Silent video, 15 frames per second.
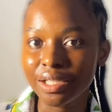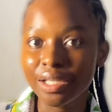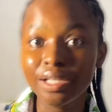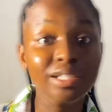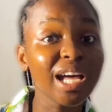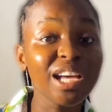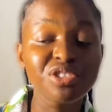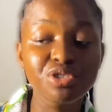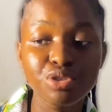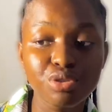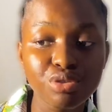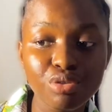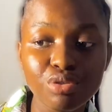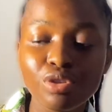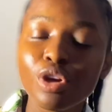That's the
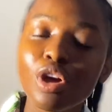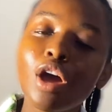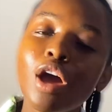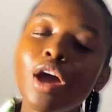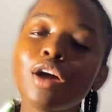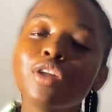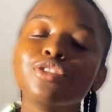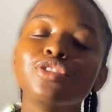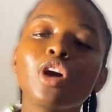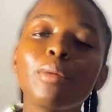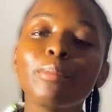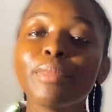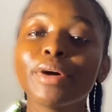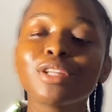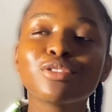truth.
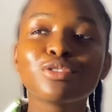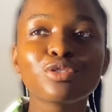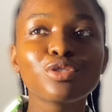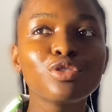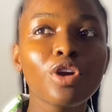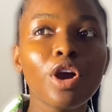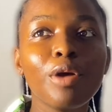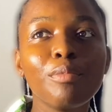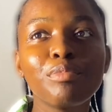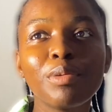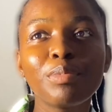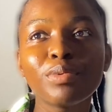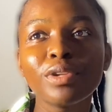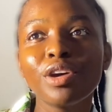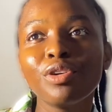Number two
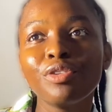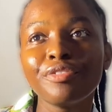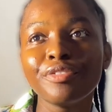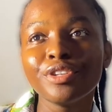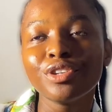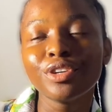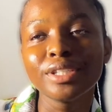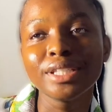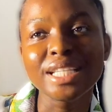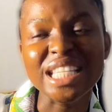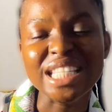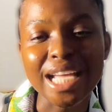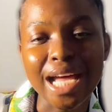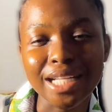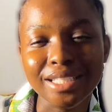unpopular opinion is
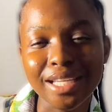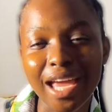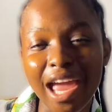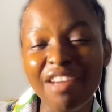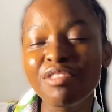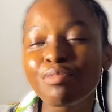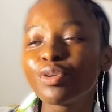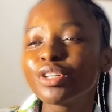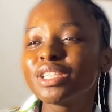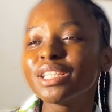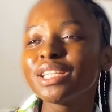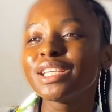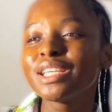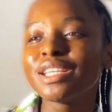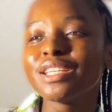that
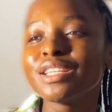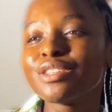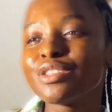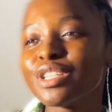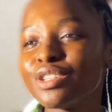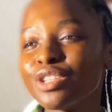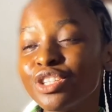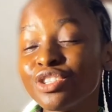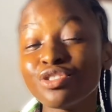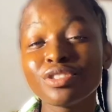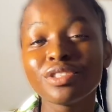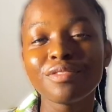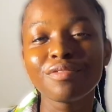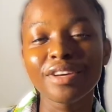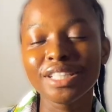everybody is
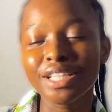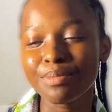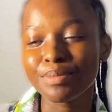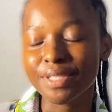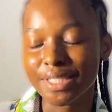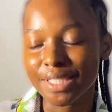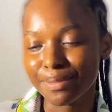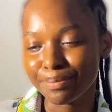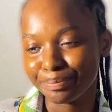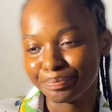using vitamin C